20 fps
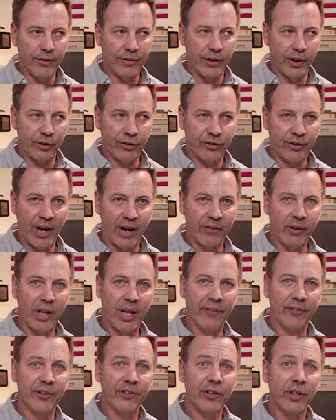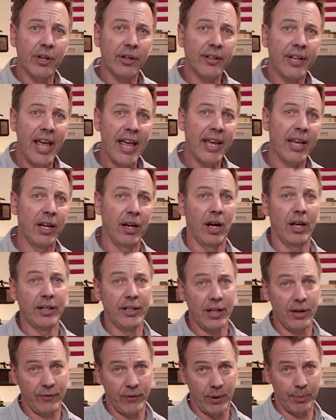there's several of us that are taking on
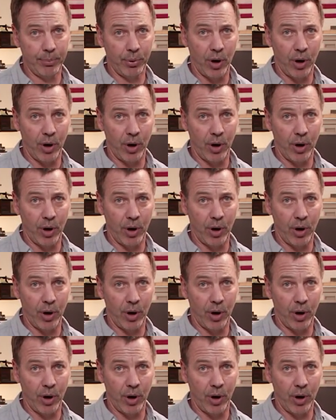different